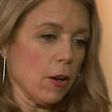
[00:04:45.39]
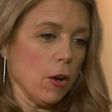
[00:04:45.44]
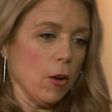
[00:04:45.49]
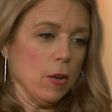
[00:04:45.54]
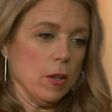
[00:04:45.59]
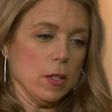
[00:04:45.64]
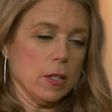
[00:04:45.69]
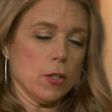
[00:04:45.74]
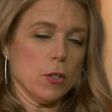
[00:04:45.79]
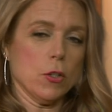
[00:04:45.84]

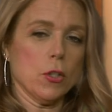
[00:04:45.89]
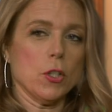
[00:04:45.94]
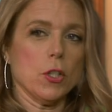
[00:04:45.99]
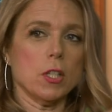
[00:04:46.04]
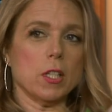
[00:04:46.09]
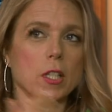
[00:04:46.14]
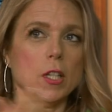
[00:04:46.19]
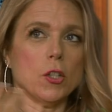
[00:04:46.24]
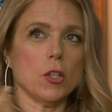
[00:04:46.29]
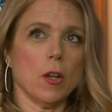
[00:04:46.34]
on is there's
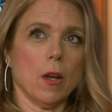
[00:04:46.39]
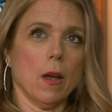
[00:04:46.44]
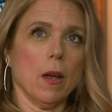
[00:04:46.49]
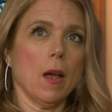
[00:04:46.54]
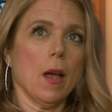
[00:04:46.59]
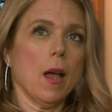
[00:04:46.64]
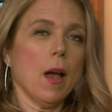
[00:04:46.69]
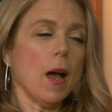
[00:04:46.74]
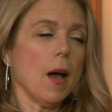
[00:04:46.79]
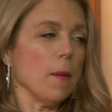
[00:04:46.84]
just such a,
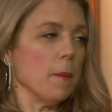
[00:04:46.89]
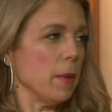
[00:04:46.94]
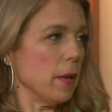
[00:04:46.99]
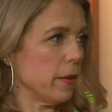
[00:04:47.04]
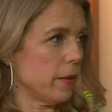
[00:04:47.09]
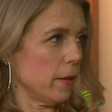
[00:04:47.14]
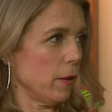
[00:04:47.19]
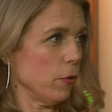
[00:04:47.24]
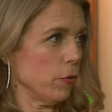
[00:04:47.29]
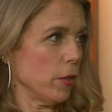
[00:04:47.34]
a
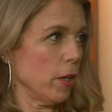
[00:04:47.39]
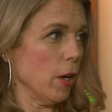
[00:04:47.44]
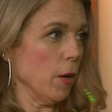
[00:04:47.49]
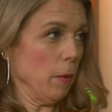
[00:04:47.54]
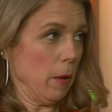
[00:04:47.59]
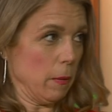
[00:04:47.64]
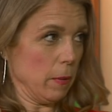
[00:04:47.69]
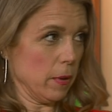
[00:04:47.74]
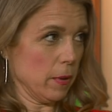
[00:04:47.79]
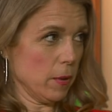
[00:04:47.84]
myth out there,
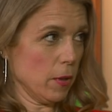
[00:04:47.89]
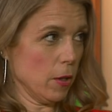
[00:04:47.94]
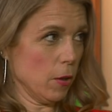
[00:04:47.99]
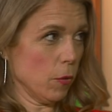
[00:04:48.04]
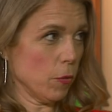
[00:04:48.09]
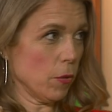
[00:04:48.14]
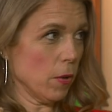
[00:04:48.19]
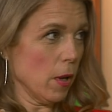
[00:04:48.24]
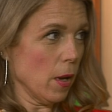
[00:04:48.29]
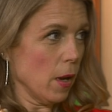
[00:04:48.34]
maybe, you
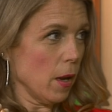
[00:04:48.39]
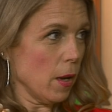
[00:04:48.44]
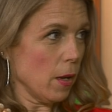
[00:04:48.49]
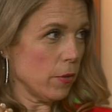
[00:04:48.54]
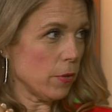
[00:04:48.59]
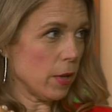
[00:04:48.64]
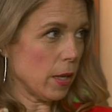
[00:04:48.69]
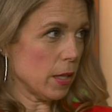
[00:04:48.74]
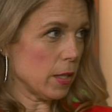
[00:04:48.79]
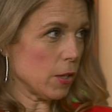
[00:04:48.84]
know,
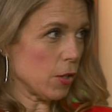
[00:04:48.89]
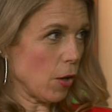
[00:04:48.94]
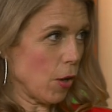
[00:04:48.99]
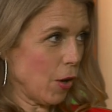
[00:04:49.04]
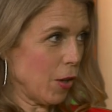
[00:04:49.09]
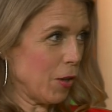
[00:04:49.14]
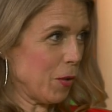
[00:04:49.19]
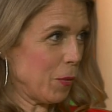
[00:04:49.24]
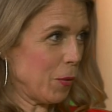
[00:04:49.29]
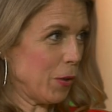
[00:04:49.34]
thanks to
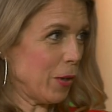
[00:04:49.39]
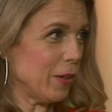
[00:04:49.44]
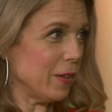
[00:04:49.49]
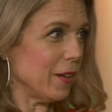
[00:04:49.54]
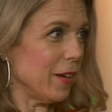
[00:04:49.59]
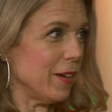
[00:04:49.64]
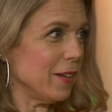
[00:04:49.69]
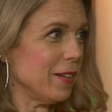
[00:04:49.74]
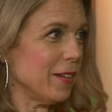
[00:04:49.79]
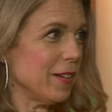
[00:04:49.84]
Hollywood, that,